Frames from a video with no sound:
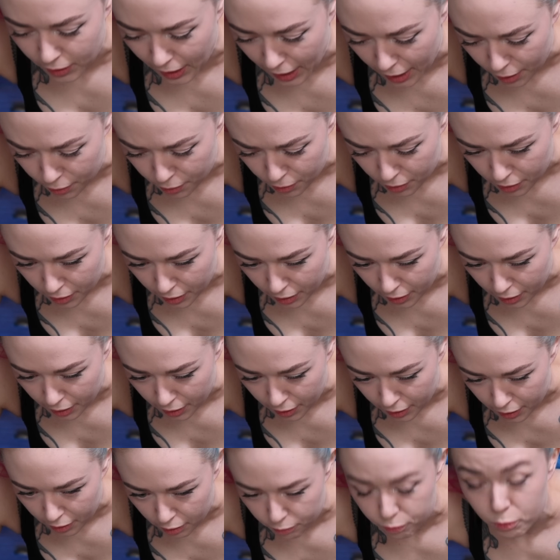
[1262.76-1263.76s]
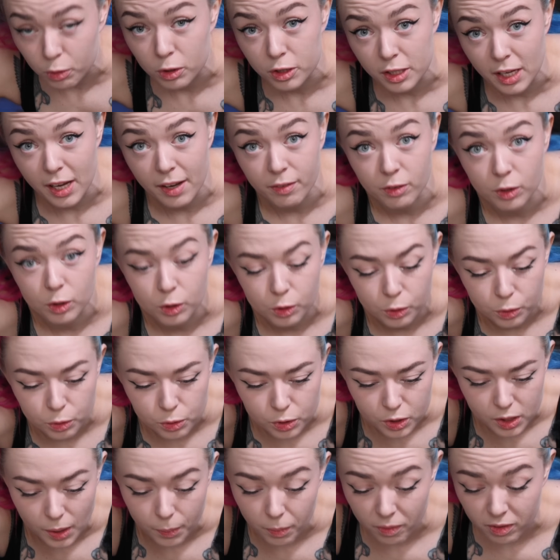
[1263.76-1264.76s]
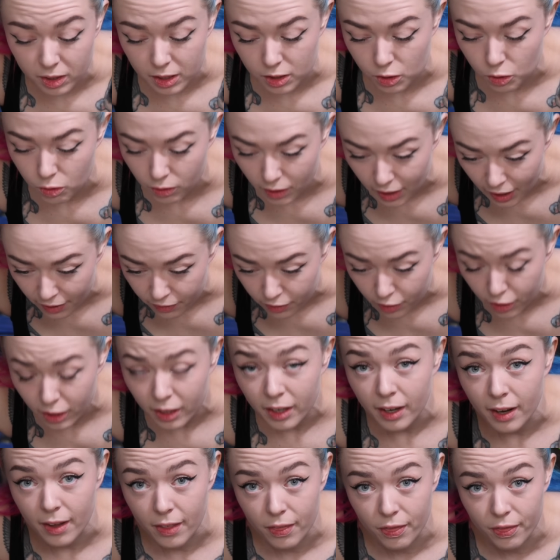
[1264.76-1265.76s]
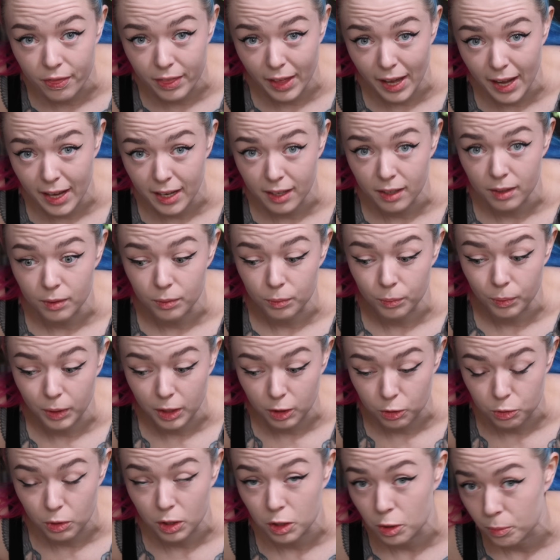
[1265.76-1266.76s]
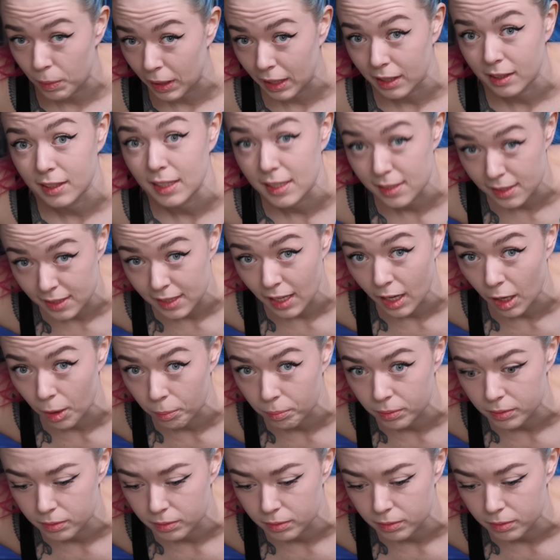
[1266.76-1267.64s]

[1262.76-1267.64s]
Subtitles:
now, of course, I have to glue some of these together and then we can try to make a test setup